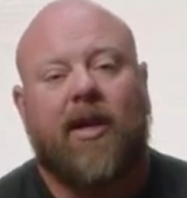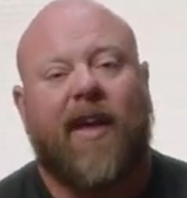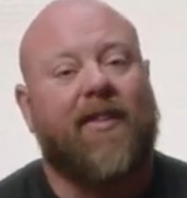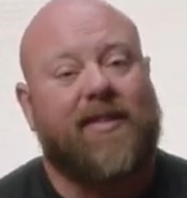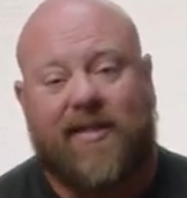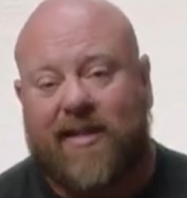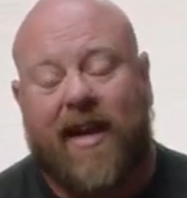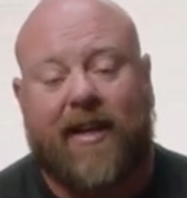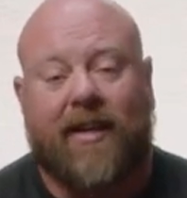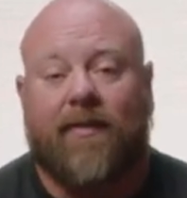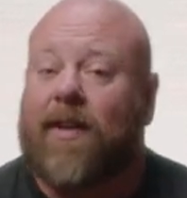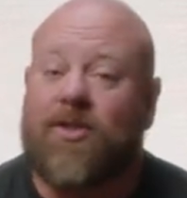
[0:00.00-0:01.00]
And then
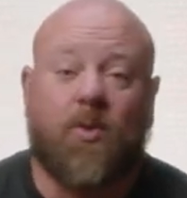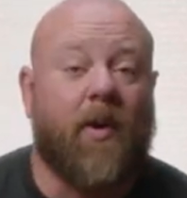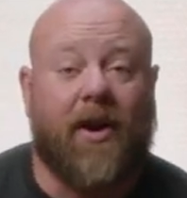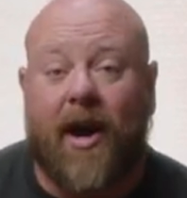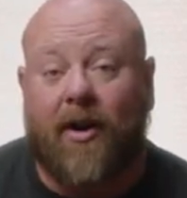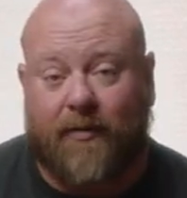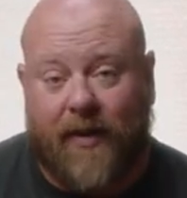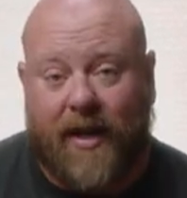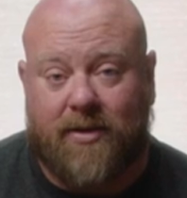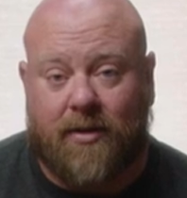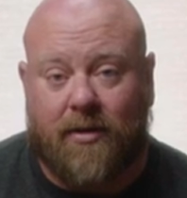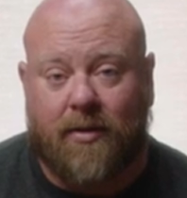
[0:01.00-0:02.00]
second, they just wear out
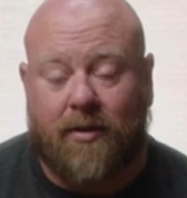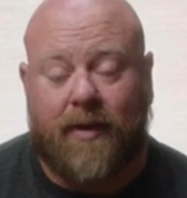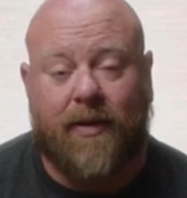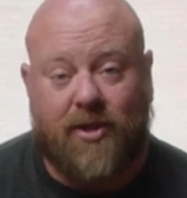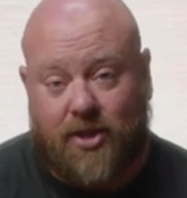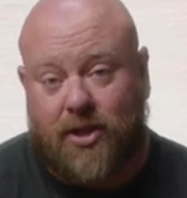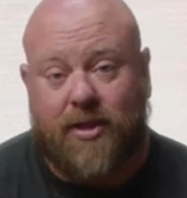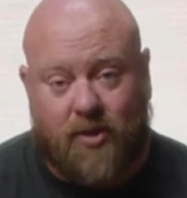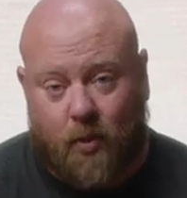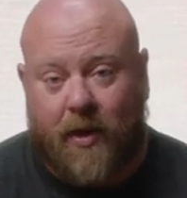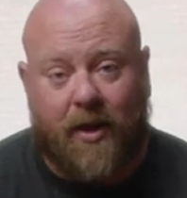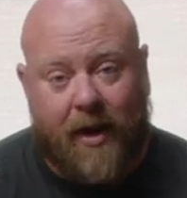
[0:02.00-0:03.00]
faster, right? They
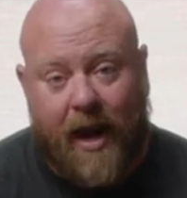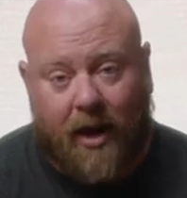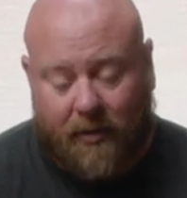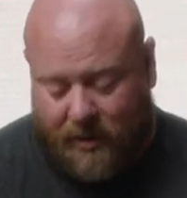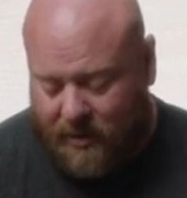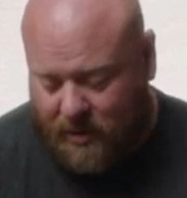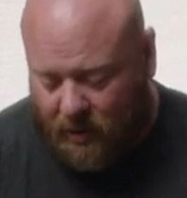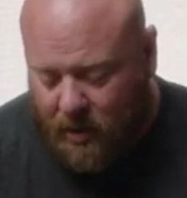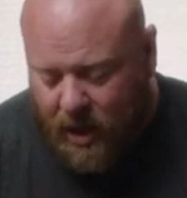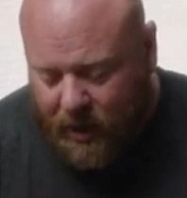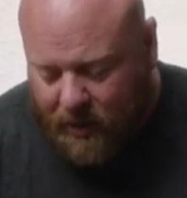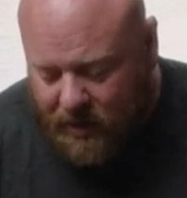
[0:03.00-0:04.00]
just wear out. And so
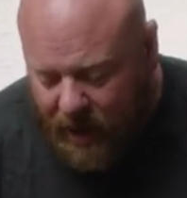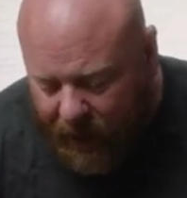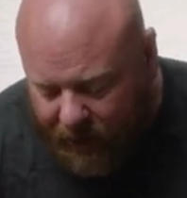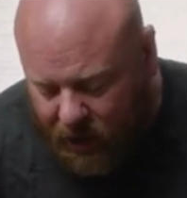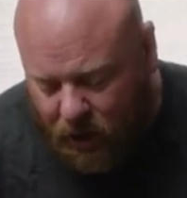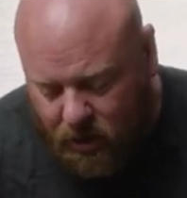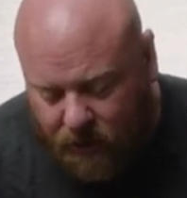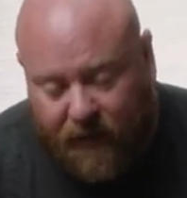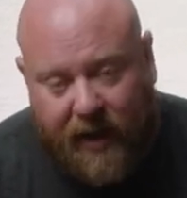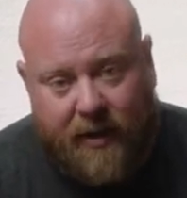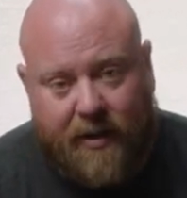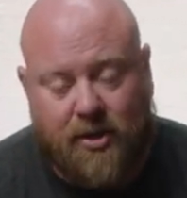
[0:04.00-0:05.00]
not a huge
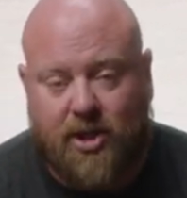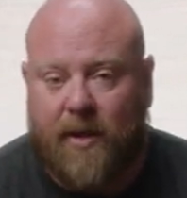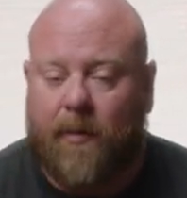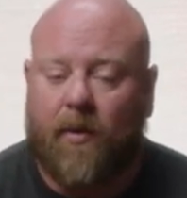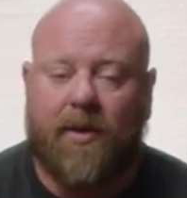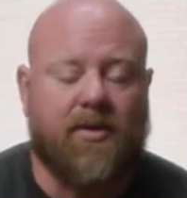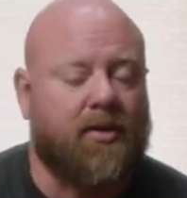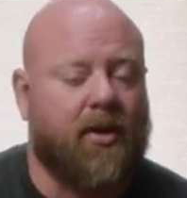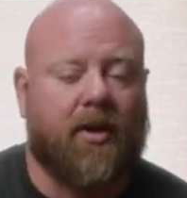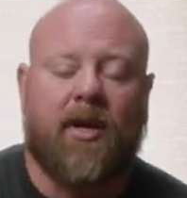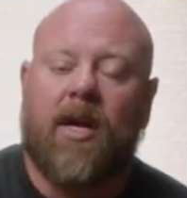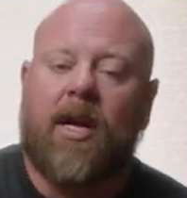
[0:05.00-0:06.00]
fan of these cheaper ones.
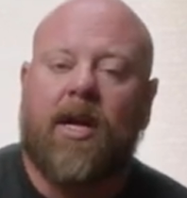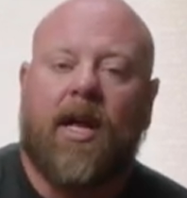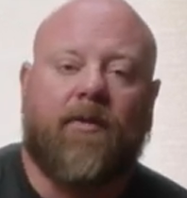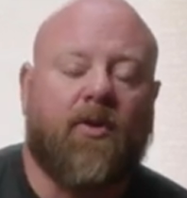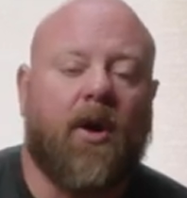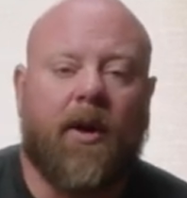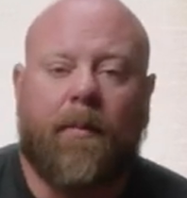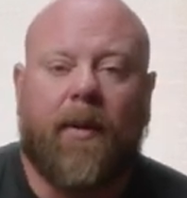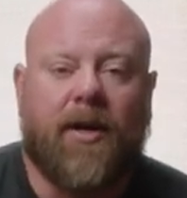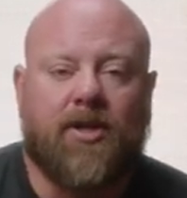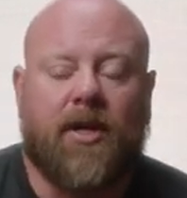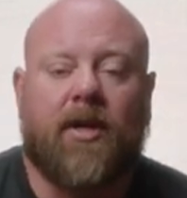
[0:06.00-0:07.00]
Look, if you're on a
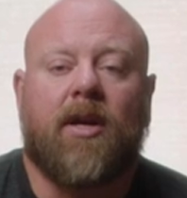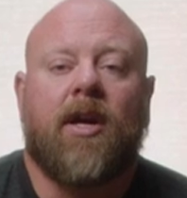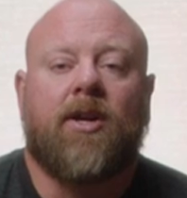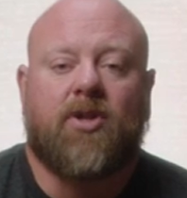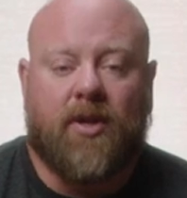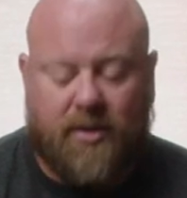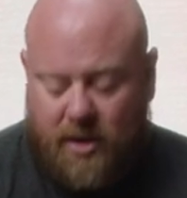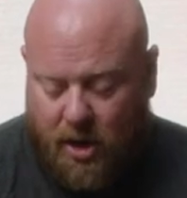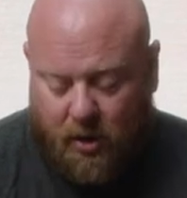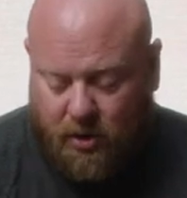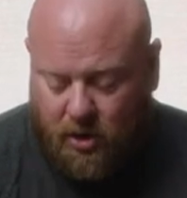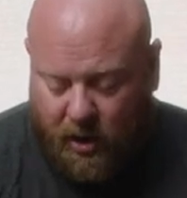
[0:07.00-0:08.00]
budget, just
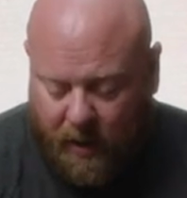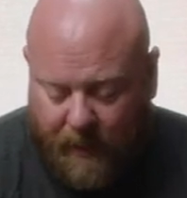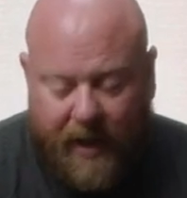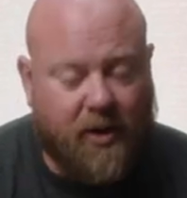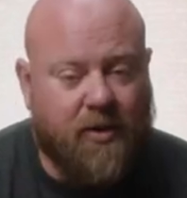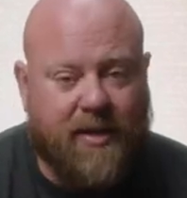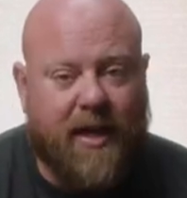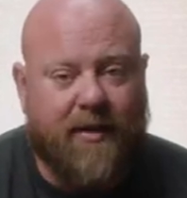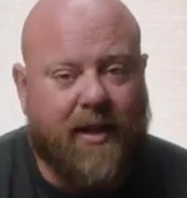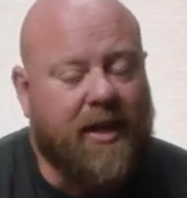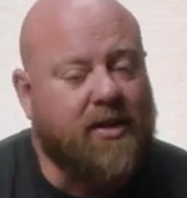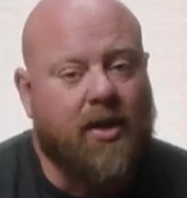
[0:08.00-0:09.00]
know you're gonna buy a new set of
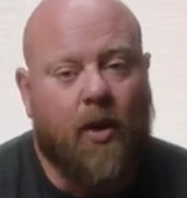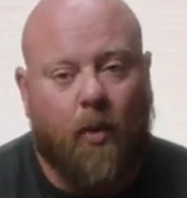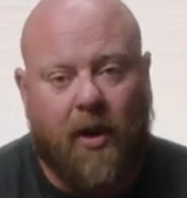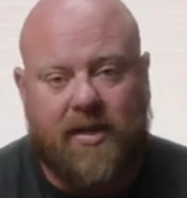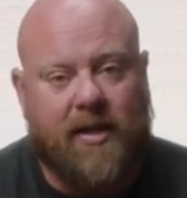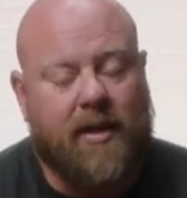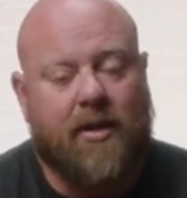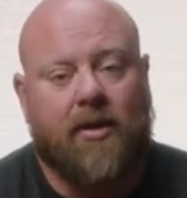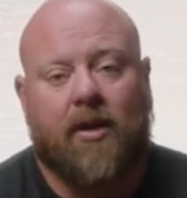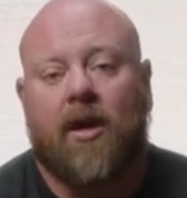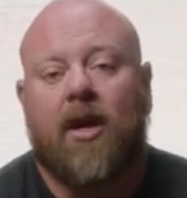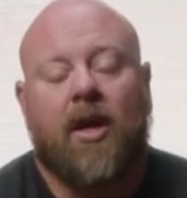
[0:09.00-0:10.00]
these once a
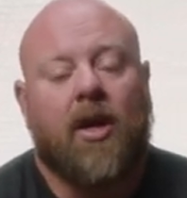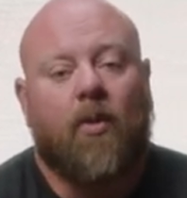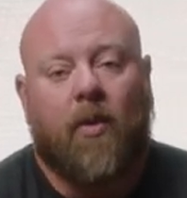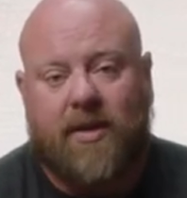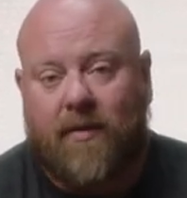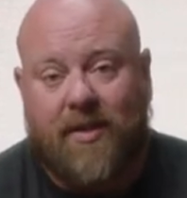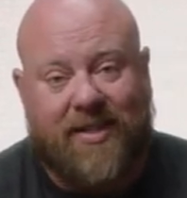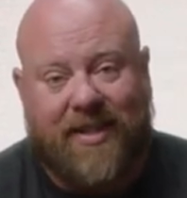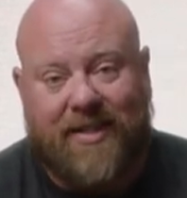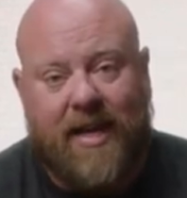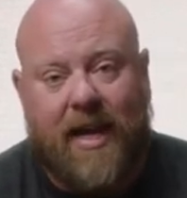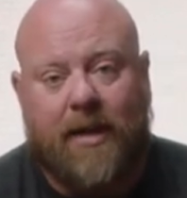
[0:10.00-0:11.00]
year, once every
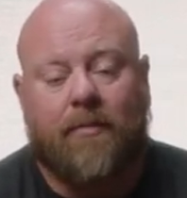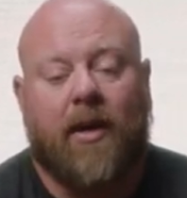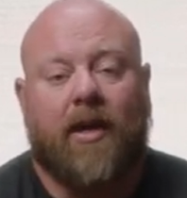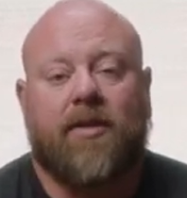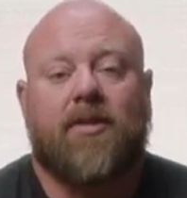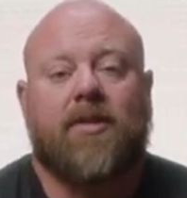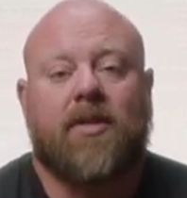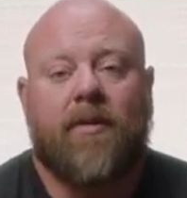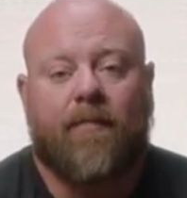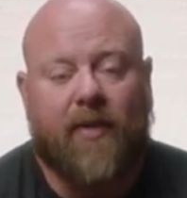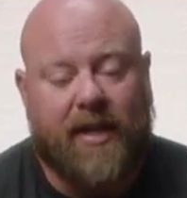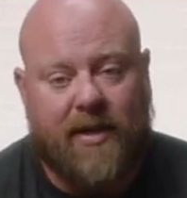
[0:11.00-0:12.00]
6 to 8 months.
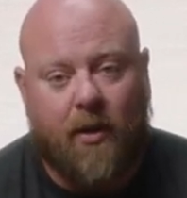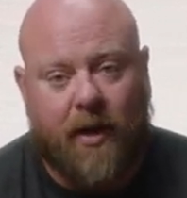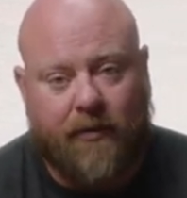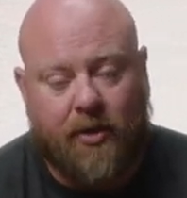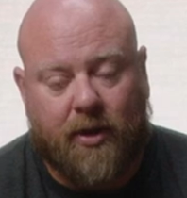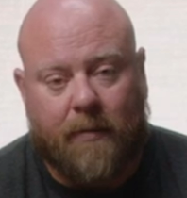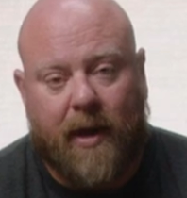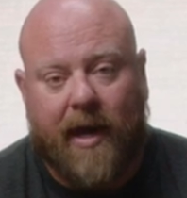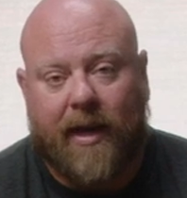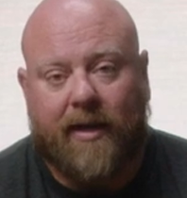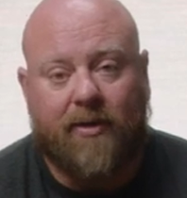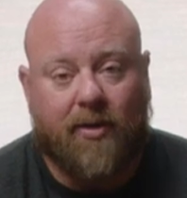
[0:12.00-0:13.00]
That's how often you're gonna
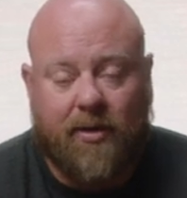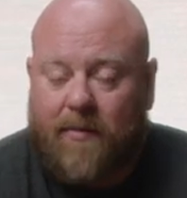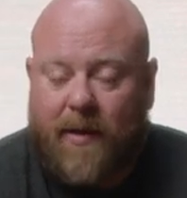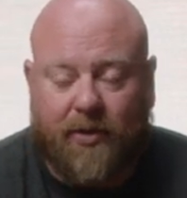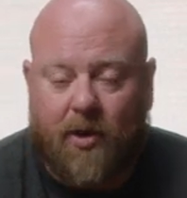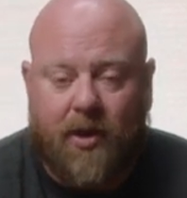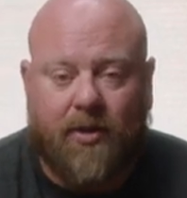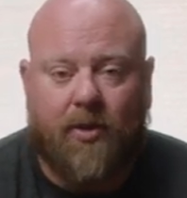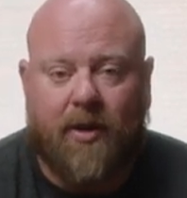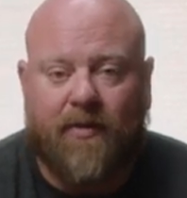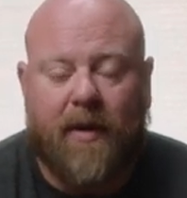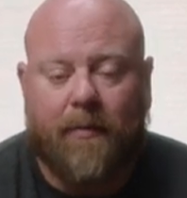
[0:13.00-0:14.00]
buy it. And there's about 30,
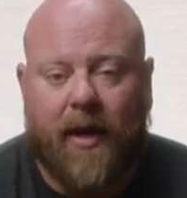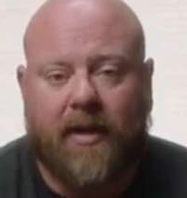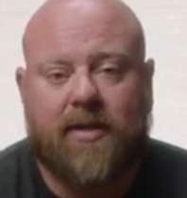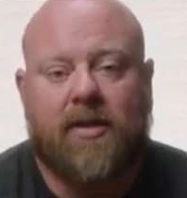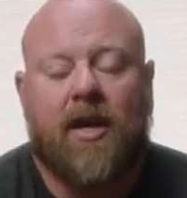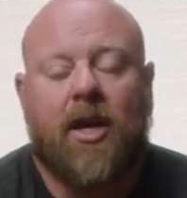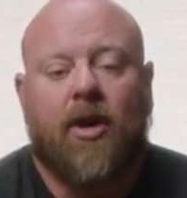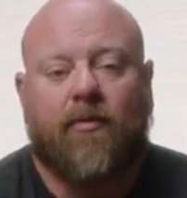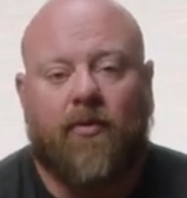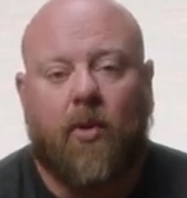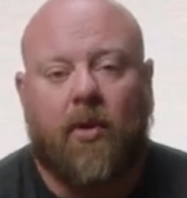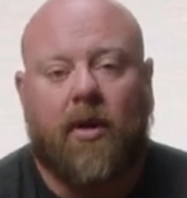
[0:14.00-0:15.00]
35 bucks
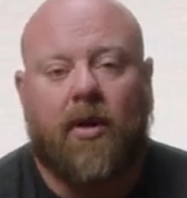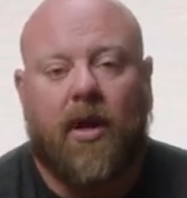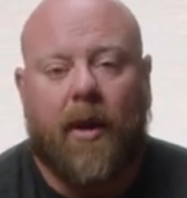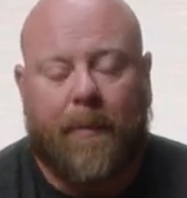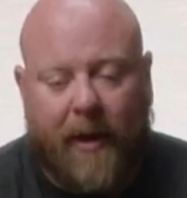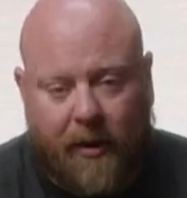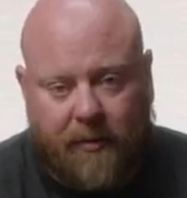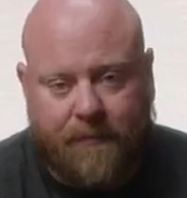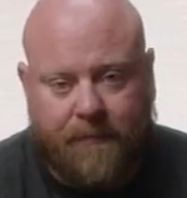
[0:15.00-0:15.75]
for a pair.